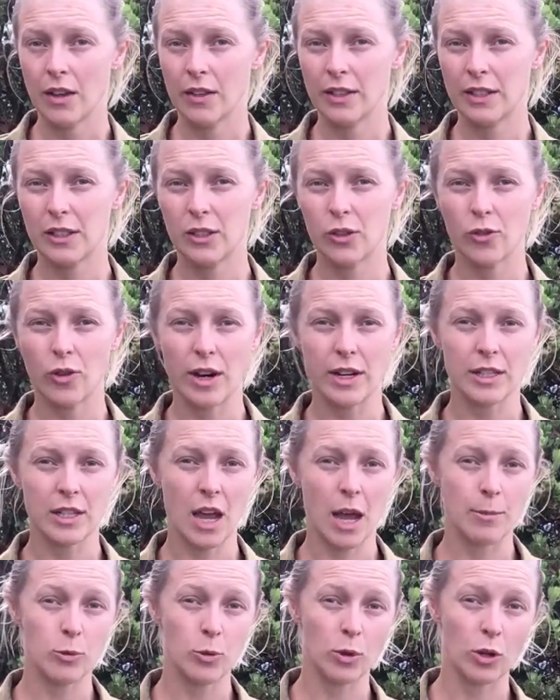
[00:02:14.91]
this is a great
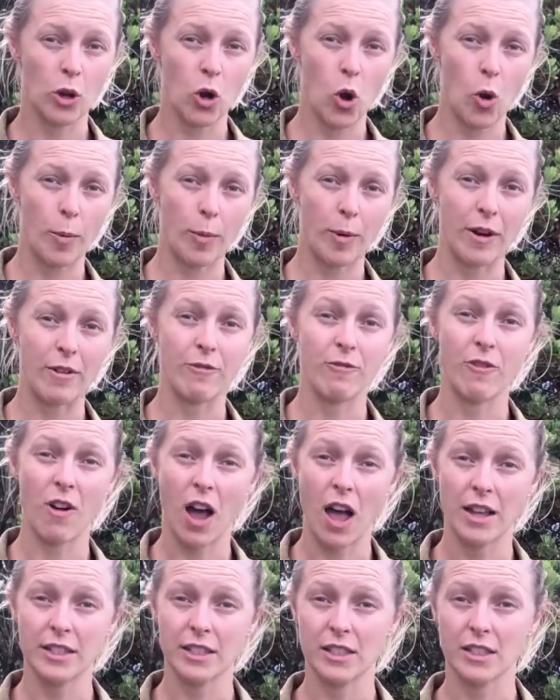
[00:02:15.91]
time to incorporate
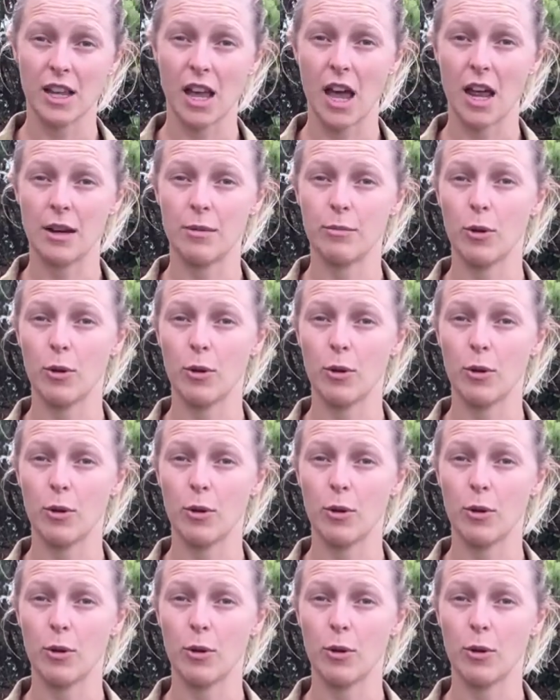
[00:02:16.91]
fire design